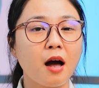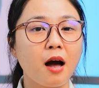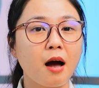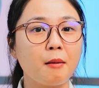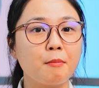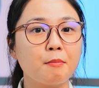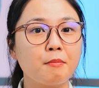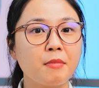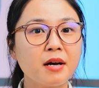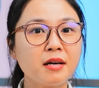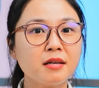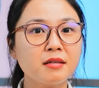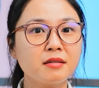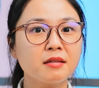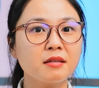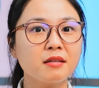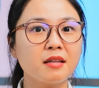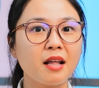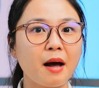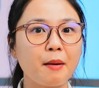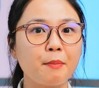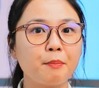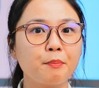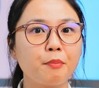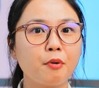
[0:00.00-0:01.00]
A mix
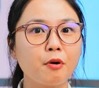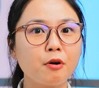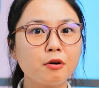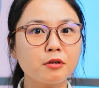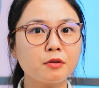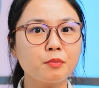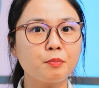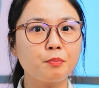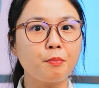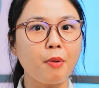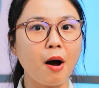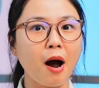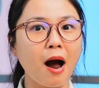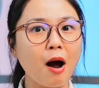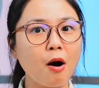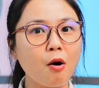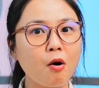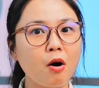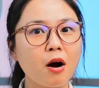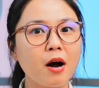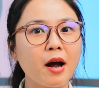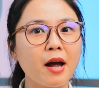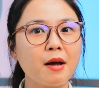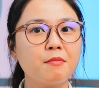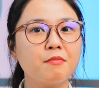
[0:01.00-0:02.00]
that puts
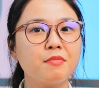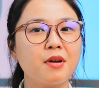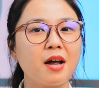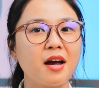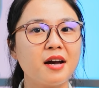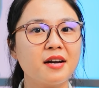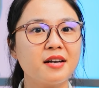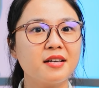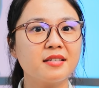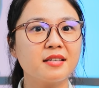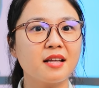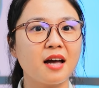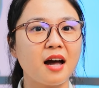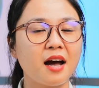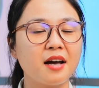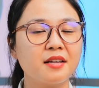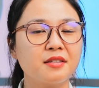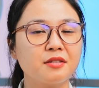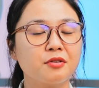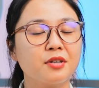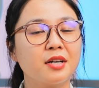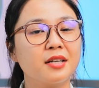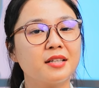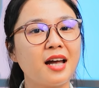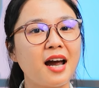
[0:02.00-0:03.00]
power and blade design
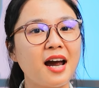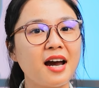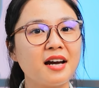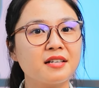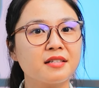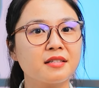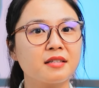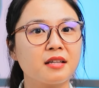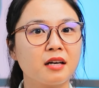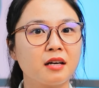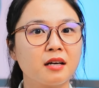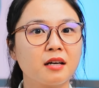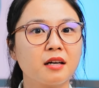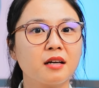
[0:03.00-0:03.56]
to the test.